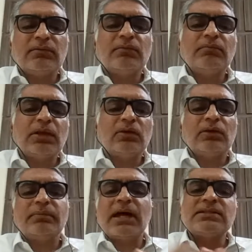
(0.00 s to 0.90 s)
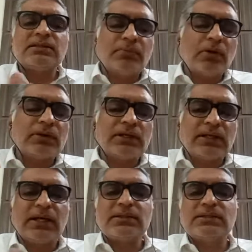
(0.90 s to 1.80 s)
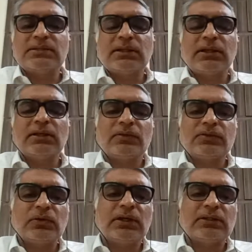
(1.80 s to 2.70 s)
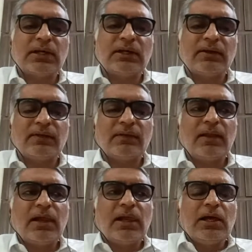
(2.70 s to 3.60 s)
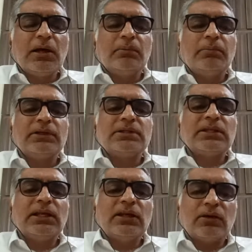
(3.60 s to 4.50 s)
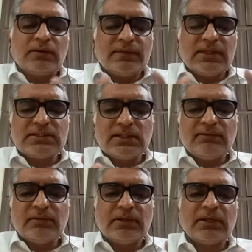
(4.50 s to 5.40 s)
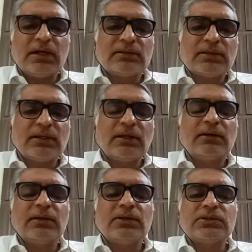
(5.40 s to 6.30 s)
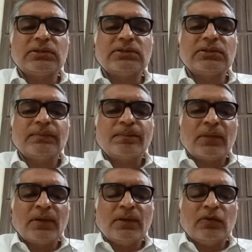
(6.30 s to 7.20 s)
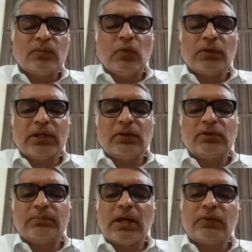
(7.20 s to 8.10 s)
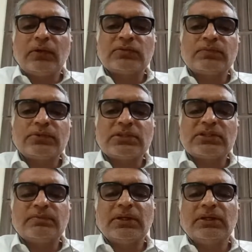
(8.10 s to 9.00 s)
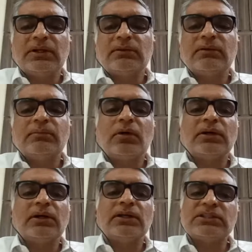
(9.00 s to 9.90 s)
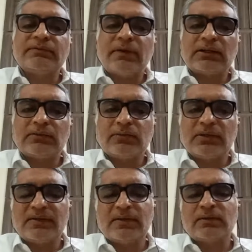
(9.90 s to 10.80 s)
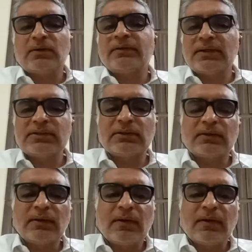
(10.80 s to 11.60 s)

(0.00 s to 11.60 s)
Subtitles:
may not be as important as in osteoarthritis, but still in a lot of these inflammatory arthritic conditions, smoking or tobacco exposure has been an important risk factor for disease causation.